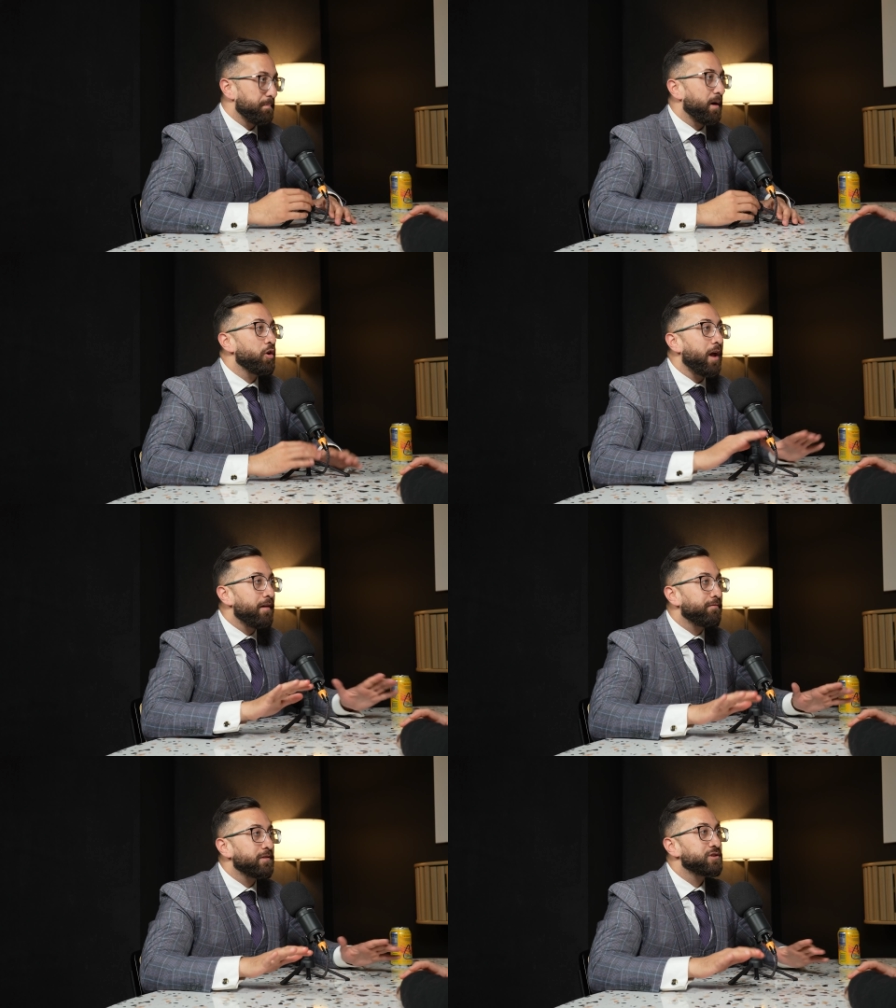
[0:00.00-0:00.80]
But on
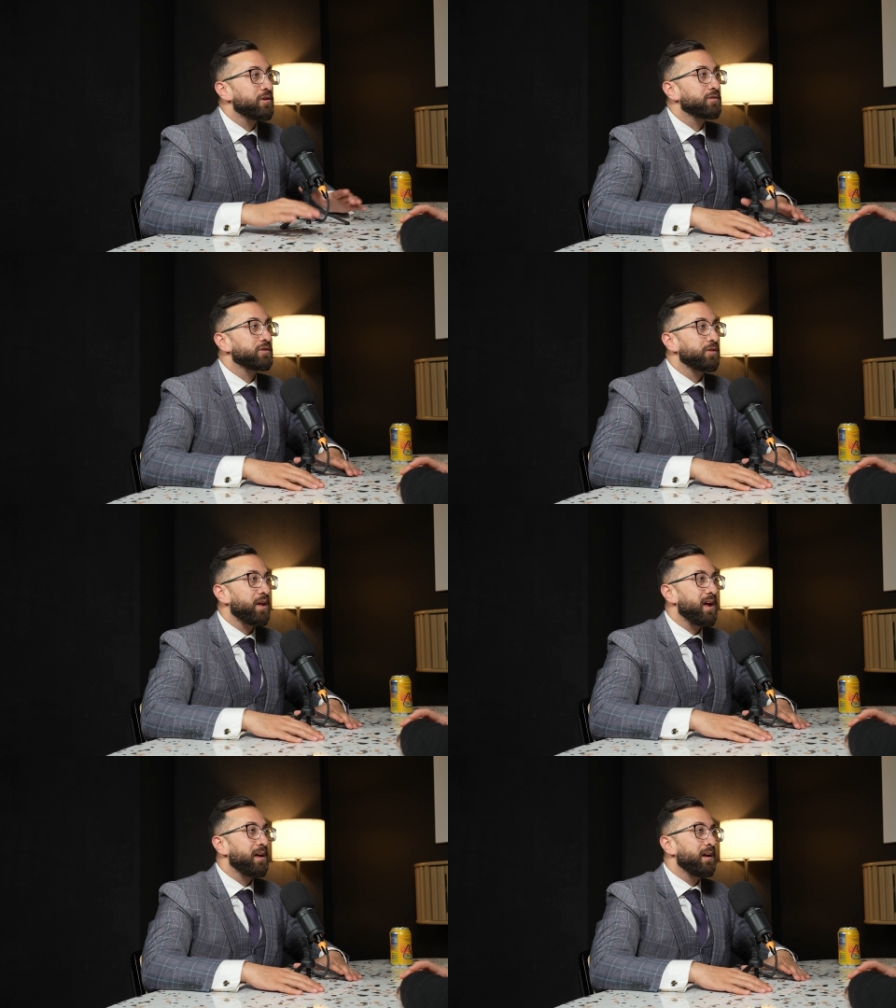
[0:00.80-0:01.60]
average, you know, it's not
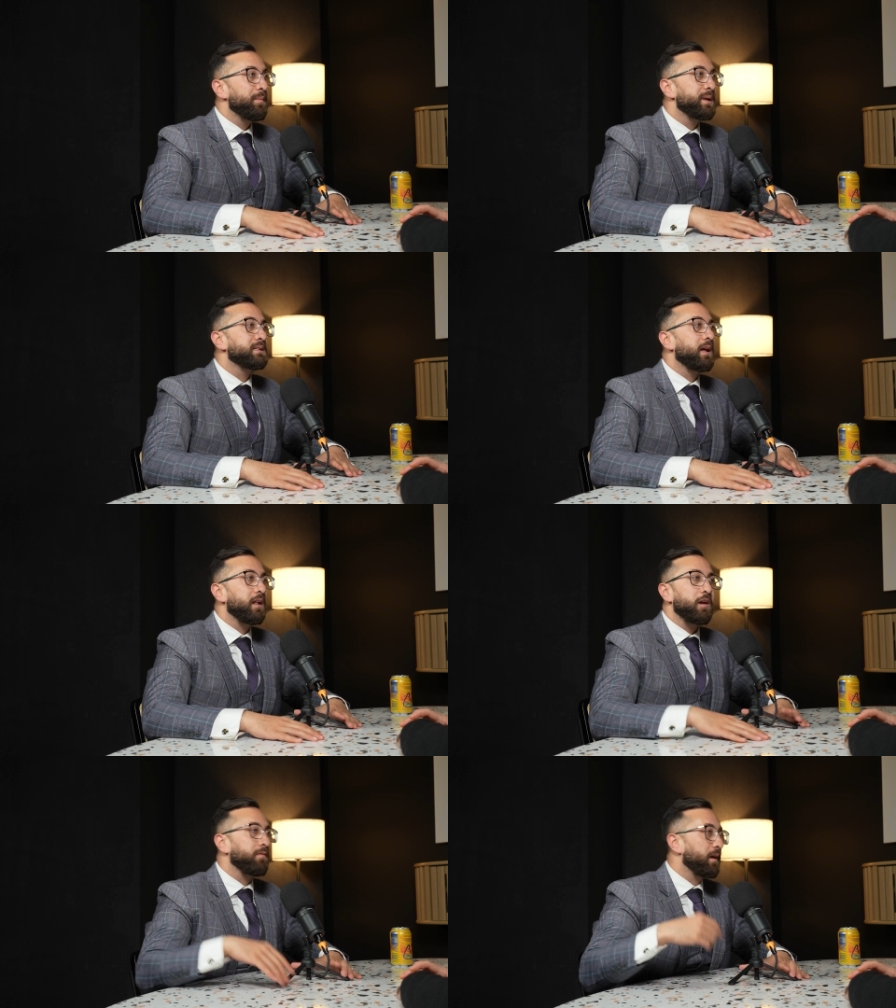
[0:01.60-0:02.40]
that
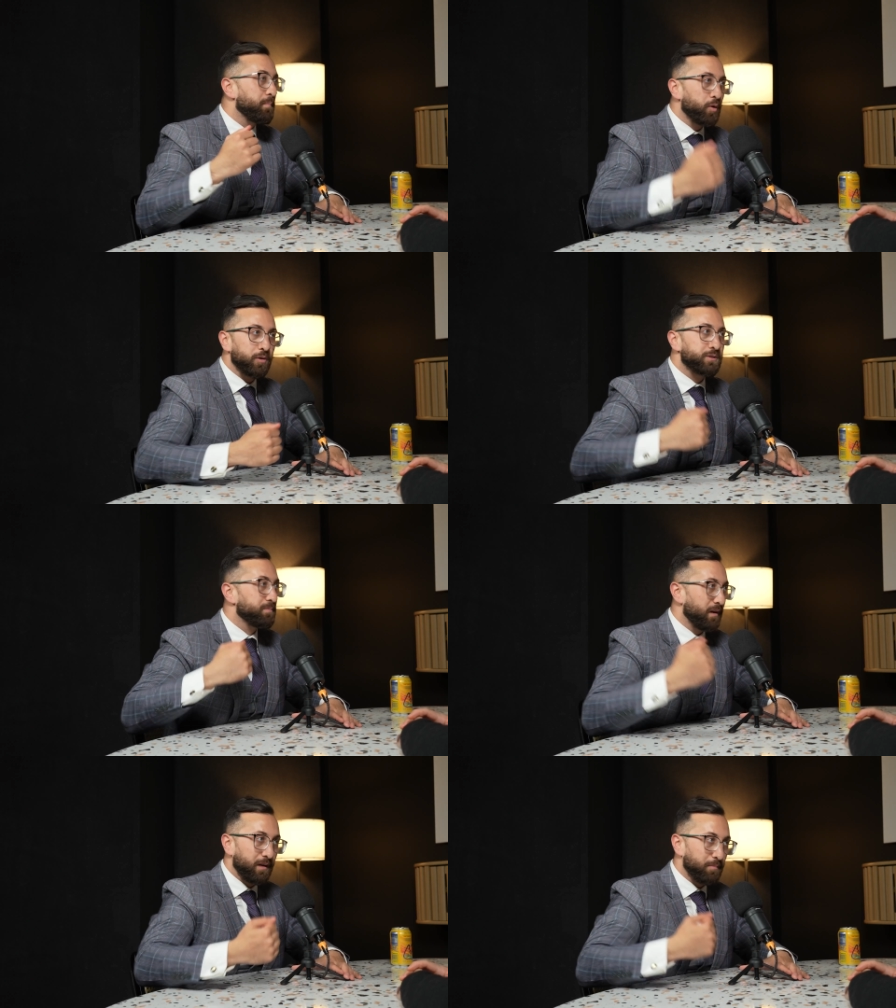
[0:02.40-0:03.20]
mentality of like push
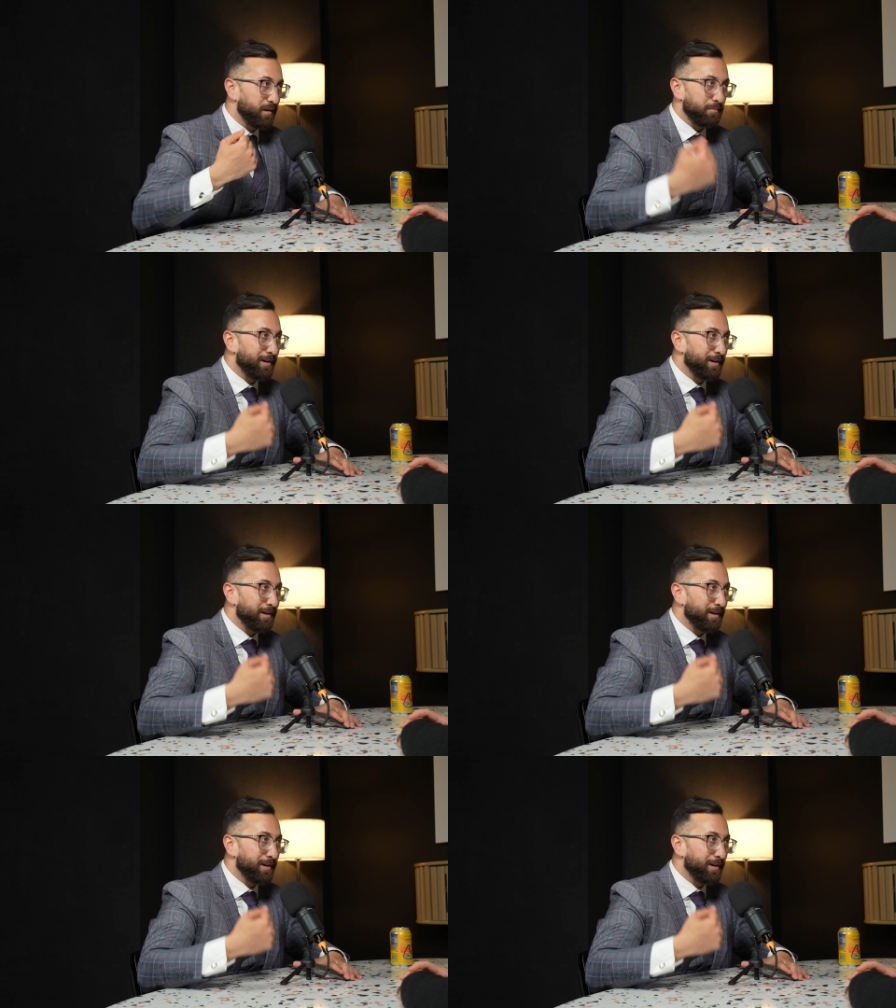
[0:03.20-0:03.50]
money, money,